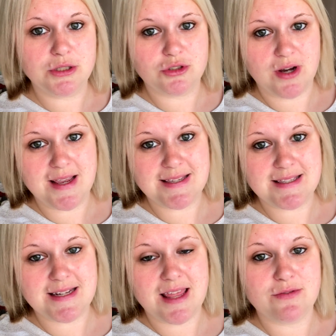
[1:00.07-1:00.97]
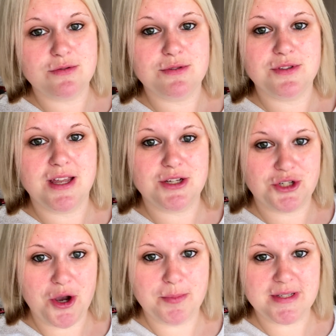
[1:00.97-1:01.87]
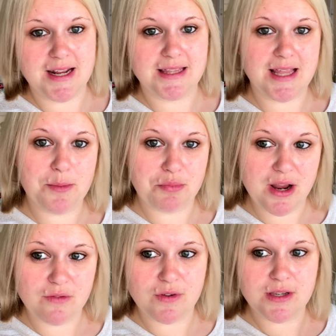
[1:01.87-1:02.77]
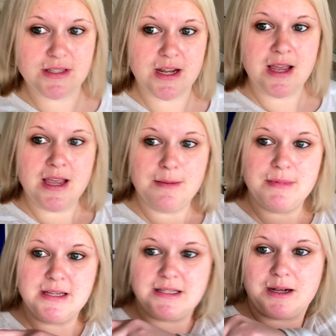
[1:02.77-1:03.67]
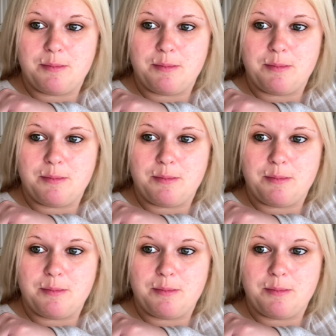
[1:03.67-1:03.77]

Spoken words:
dressed, they've all done their jobs and had their breakfast. Minnie's little